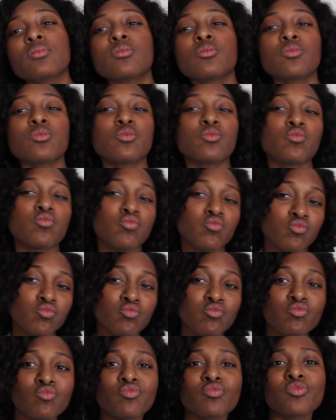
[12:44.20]

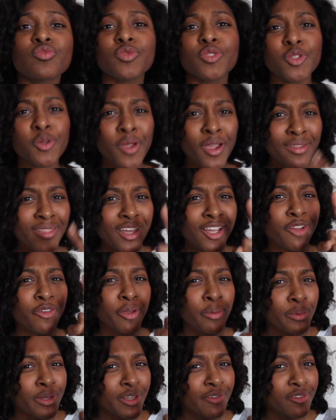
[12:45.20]
You hear that
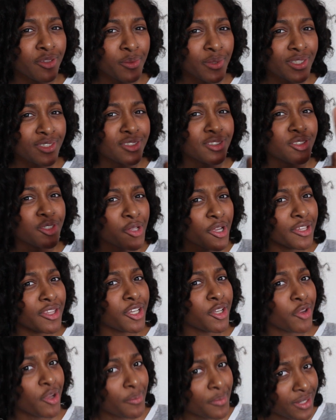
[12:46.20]
creeping influence? You hear
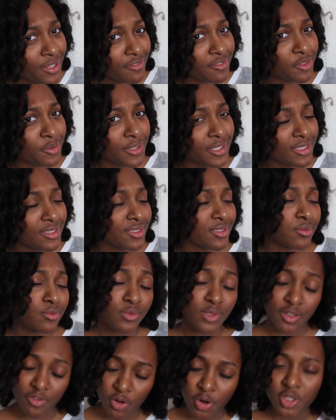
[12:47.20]
that creeping influence?
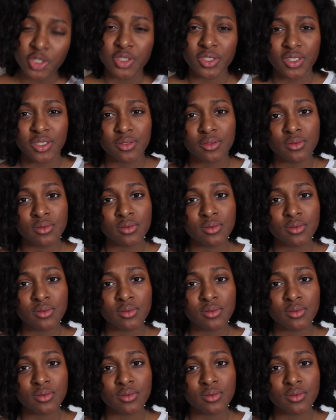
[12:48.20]
Of course you do.